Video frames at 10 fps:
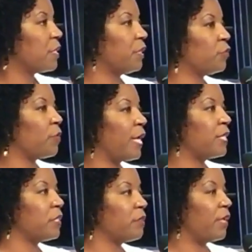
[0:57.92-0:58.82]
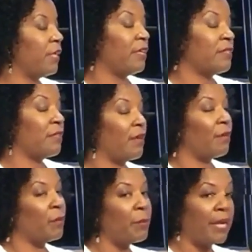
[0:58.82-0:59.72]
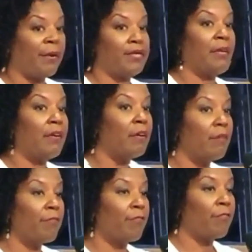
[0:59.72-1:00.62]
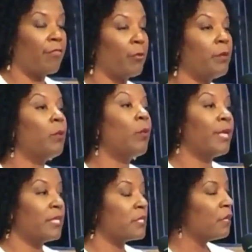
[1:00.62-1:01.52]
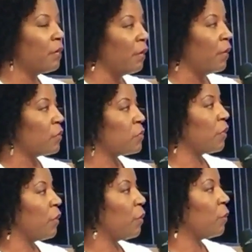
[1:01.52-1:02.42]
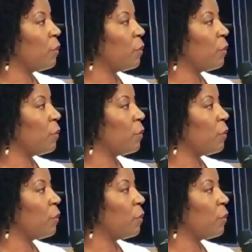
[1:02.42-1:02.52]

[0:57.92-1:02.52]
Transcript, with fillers: Former Detroit First Lady Carlita Kilpatrick now works in a car dealership,